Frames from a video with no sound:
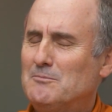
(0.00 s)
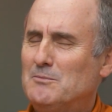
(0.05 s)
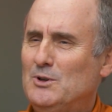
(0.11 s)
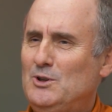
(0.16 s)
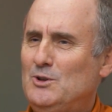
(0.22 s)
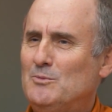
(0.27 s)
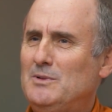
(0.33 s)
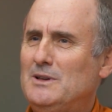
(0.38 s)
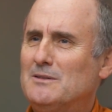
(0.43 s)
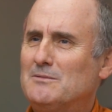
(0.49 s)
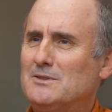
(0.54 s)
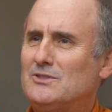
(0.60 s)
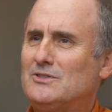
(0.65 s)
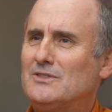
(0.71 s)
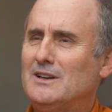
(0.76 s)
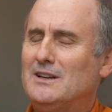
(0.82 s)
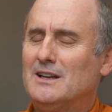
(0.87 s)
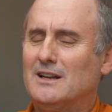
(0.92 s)
But you'll be able to
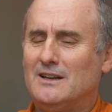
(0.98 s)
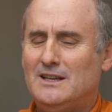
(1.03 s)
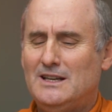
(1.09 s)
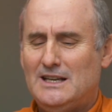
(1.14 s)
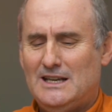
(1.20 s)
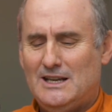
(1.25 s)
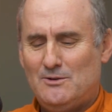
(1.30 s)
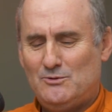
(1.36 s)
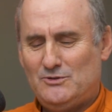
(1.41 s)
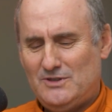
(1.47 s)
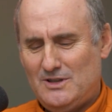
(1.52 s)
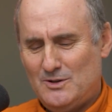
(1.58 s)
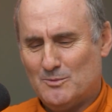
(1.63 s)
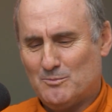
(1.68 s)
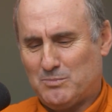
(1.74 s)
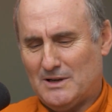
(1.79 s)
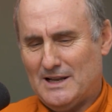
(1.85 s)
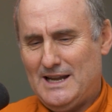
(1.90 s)
straighten out. It was
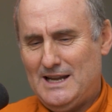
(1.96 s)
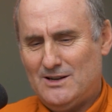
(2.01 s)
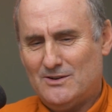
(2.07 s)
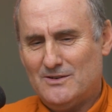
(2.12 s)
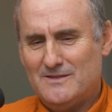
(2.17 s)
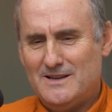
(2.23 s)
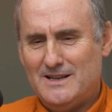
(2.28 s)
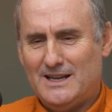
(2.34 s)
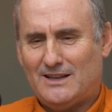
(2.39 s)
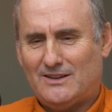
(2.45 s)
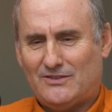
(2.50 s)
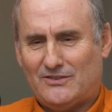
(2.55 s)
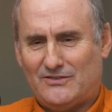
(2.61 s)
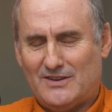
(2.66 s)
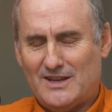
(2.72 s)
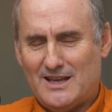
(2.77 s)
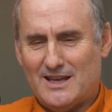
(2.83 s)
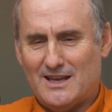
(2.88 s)
either Blake or Nick
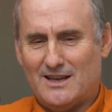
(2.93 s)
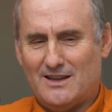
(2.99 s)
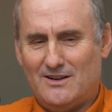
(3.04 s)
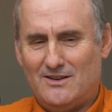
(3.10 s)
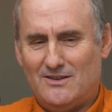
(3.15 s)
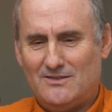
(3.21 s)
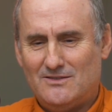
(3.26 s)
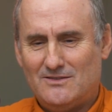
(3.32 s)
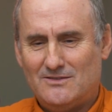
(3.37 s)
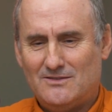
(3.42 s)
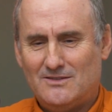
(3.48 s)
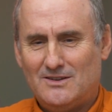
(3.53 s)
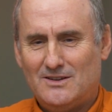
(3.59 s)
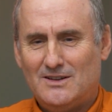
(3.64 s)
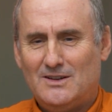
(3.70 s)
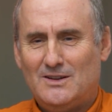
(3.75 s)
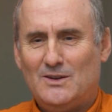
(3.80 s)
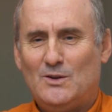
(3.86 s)
said,
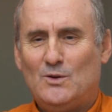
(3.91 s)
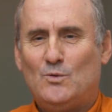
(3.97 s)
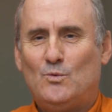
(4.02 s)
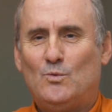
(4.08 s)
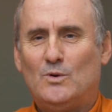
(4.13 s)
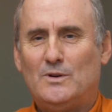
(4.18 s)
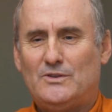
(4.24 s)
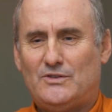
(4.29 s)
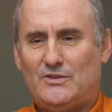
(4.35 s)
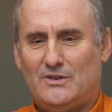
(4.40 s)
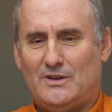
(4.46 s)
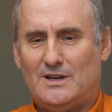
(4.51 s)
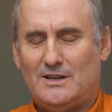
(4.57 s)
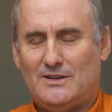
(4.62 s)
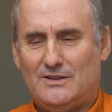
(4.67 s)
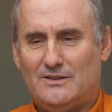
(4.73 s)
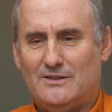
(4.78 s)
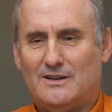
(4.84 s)
what should
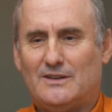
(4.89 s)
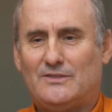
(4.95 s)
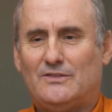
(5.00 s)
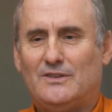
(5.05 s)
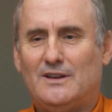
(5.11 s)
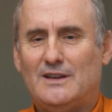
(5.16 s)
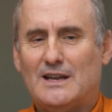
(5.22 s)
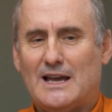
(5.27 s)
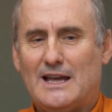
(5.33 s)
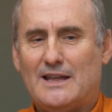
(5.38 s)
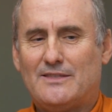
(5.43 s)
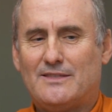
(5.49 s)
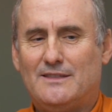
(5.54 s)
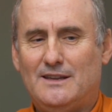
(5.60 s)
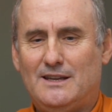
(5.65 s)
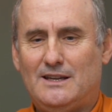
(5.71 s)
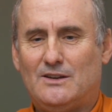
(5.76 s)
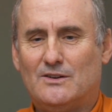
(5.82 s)
I do? And I said, I
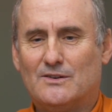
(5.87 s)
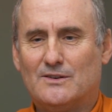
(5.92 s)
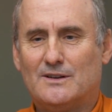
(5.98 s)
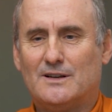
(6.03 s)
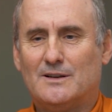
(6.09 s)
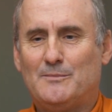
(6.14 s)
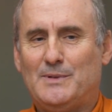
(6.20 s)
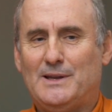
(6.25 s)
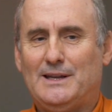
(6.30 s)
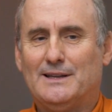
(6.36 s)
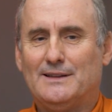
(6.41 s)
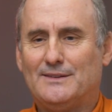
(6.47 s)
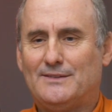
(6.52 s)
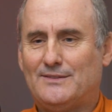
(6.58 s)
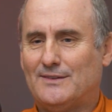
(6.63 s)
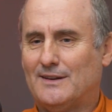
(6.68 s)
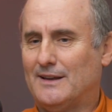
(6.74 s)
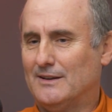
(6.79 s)
think you're going to be in
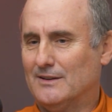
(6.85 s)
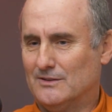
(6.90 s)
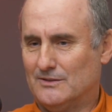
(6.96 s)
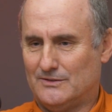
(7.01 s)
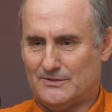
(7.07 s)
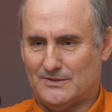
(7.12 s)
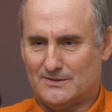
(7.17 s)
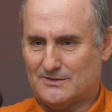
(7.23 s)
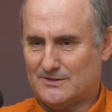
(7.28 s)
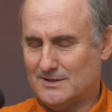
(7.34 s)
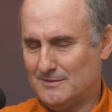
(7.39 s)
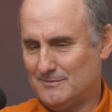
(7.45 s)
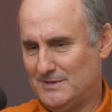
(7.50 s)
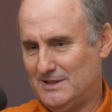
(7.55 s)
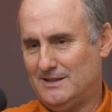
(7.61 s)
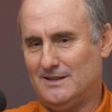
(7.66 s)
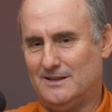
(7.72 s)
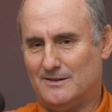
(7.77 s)
sales or
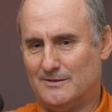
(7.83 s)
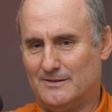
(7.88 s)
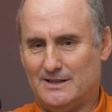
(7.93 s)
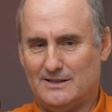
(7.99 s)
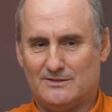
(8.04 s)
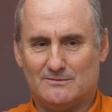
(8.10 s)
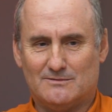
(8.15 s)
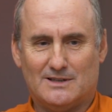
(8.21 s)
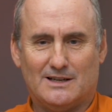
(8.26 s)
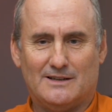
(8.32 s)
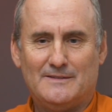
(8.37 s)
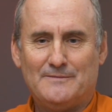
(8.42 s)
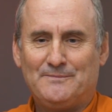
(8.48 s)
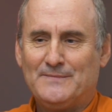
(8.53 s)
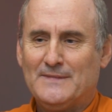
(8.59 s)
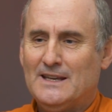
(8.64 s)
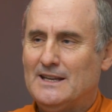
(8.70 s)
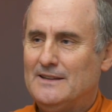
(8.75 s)
something. And then the reason why.
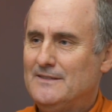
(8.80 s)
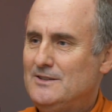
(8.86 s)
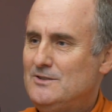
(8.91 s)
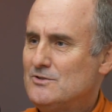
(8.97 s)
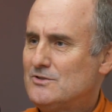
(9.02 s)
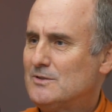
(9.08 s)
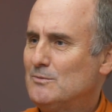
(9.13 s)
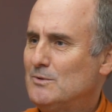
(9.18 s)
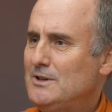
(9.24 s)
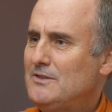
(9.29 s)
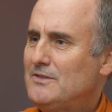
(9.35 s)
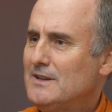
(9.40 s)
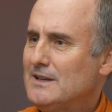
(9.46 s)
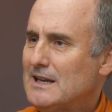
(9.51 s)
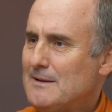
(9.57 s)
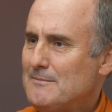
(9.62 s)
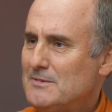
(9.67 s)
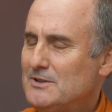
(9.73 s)
And then you said, what do you
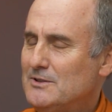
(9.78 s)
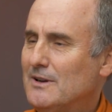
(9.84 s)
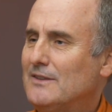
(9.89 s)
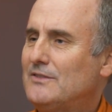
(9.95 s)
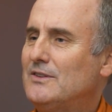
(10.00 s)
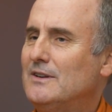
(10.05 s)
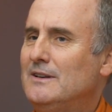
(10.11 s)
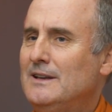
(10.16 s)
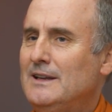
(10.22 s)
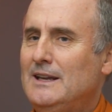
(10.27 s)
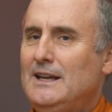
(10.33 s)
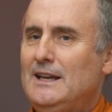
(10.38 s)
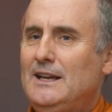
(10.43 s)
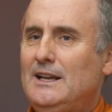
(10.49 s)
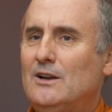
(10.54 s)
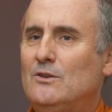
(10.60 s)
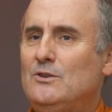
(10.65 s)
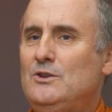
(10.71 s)
think I'm going to do? I said,
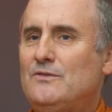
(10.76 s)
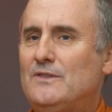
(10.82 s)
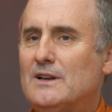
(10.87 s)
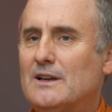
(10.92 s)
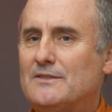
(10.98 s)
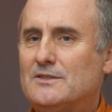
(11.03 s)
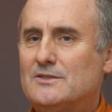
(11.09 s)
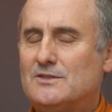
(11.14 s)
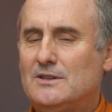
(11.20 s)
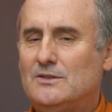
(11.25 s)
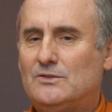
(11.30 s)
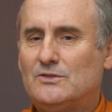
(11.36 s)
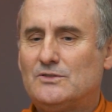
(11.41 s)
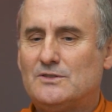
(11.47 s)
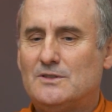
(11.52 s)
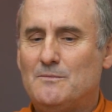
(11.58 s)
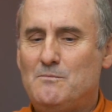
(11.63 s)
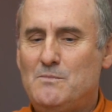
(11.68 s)
you've got this
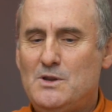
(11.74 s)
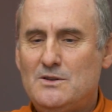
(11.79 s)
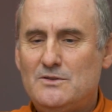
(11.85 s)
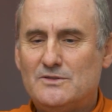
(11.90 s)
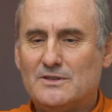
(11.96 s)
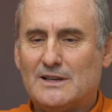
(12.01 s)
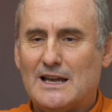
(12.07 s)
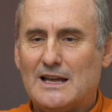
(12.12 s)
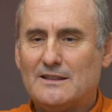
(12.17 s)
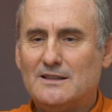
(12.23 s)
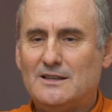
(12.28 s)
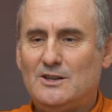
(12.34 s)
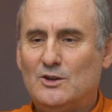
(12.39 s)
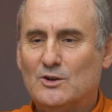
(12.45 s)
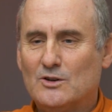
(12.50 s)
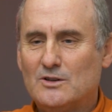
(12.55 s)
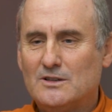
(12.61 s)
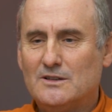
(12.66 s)
interest in music. I
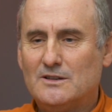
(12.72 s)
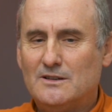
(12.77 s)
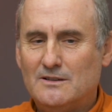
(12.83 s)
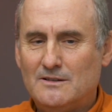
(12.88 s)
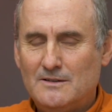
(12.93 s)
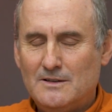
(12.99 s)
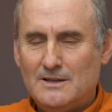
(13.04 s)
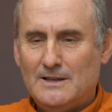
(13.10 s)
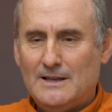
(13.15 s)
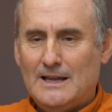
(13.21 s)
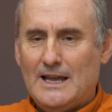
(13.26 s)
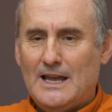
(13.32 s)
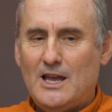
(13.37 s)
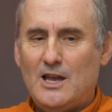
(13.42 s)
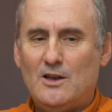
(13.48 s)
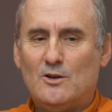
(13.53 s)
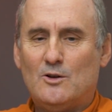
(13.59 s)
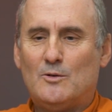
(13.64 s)
think you're going to
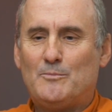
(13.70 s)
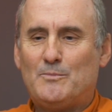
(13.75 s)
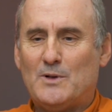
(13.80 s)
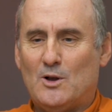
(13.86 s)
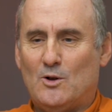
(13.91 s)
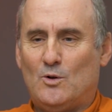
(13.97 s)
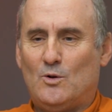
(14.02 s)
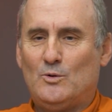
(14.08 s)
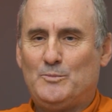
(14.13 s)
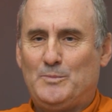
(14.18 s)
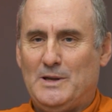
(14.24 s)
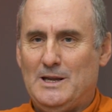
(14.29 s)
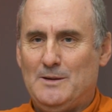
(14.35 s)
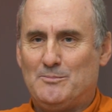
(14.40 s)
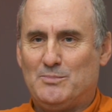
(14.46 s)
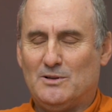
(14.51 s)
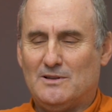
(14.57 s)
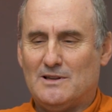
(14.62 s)
help old
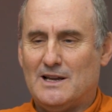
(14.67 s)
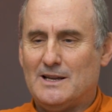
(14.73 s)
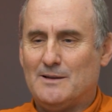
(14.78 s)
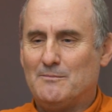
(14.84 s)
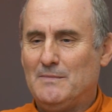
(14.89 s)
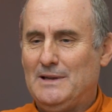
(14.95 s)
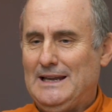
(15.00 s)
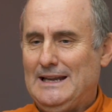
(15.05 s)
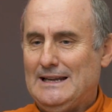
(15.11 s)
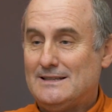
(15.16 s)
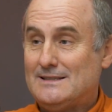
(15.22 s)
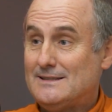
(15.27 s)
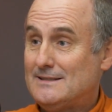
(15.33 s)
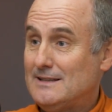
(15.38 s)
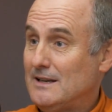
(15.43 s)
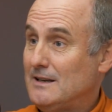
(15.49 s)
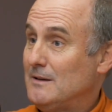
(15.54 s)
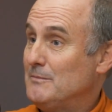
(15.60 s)
people like me
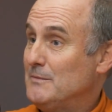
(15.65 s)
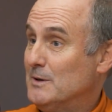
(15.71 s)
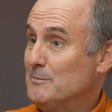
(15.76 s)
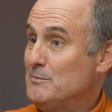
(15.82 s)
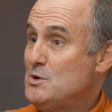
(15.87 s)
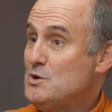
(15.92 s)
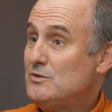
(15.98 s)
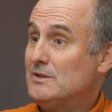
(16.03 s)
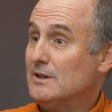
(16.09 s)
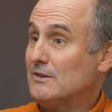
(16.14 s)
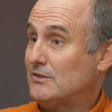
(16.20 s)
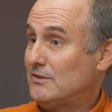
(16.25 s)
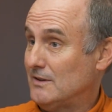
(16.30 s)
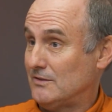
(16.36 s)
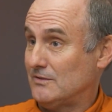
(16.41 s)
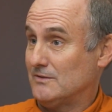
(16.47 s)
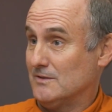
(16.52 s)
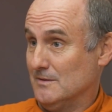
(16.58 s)
set up their music
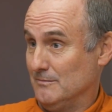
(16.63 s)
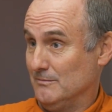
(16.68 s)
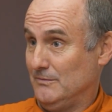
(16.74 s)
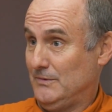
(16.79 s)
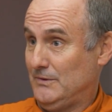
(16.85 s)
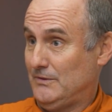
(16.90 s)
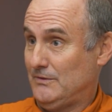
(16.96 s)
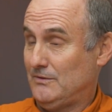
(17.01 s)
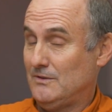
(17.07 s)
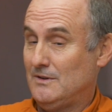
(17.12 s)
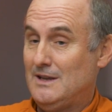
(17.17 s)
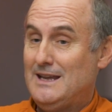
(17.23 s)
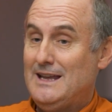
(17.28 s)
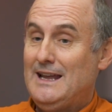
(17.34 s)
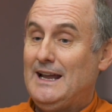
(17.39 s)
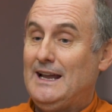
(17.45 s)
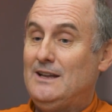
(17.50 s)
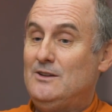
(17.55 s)
systems.
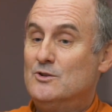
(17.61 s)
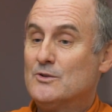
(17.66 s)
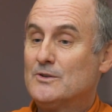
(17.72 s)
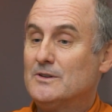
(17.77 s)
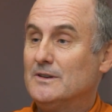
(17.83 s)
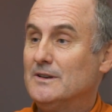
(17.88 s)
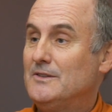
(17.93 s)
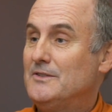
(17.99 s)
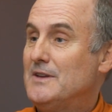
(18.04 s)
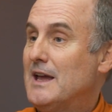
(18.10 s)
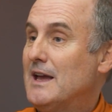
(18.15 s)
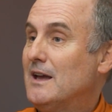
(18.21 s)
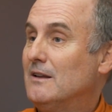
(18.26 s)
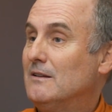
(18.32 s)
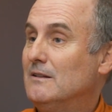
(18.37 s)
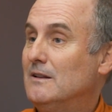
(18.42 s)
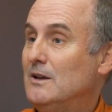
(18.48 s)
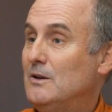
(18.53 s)
And you're going to
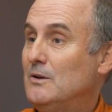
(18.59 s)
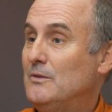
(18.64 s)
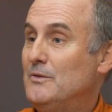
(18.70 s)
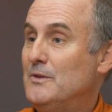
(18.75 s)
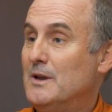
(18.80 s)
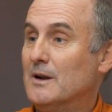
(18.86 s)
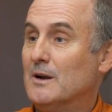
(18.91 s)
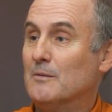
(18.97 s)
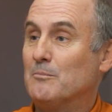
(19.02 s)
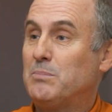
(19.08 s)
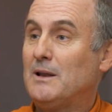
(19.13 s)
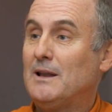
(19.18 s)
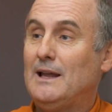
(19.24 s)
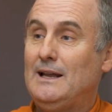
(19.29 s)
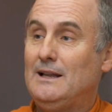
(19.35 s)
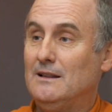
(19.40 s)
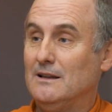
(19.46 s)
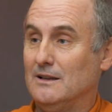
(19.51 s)
download their
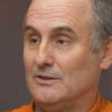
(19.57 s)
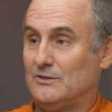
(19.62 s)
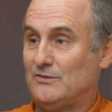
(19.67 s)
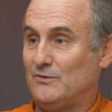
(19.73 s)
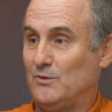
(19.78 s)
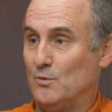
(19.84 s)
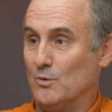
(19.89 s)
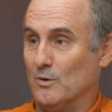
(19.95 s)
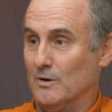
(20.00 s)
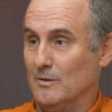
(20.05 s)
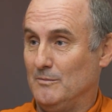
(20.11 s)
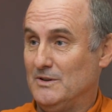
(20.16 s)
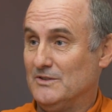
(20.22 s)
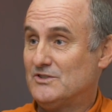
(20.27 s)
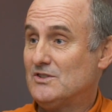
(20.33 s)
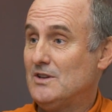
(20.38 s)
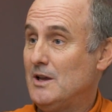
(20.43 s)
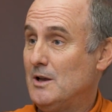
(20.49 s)
playlists for them
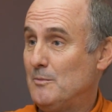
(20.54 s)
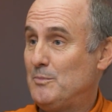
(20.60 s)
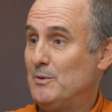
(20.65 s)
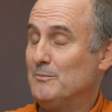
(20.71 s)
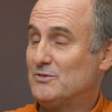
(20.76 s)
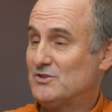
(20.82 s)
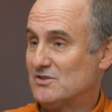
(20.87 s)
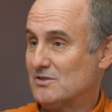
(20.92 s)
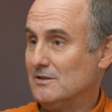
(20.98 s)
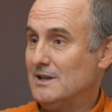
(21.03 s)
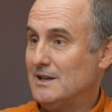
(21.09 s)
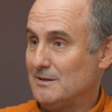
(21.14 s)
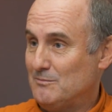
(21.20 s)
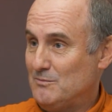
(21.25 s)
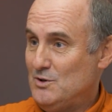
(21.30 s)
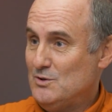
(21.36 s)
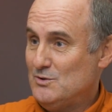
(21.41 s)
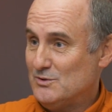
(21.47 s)
and help them
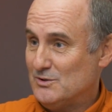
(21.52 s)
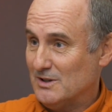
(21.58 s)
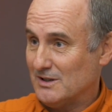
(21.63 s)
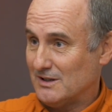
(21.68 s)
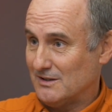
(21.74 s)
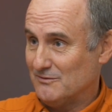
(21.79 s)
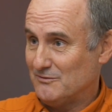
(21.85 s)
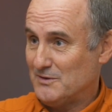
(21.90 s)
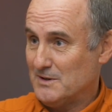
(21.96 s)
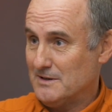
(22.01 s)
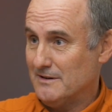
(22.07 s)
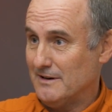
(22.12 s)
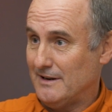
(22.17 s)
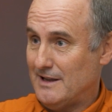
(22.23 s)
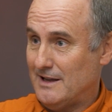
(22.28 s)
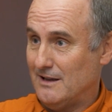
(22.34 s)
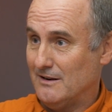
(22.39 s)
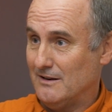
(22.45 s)
select music and figure
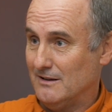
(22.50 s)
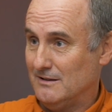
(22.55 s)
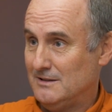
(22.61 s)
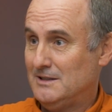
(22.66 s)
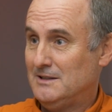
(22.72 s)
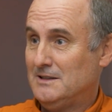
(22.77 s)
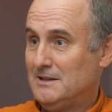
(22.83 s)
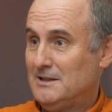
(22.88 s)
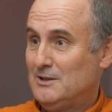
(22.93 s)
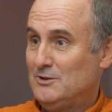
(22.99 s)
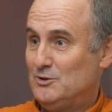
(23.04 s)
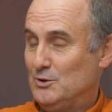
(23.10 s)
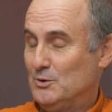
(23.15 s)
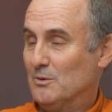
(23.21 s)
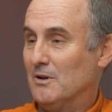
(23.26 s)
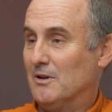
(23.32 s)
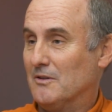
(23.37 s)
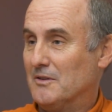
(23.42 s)
out how to
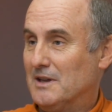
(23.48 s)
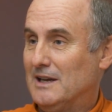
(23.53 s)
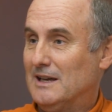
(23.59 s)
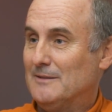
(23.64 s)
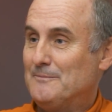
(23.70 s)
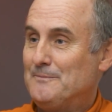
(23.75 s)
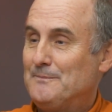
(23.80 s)
do all that.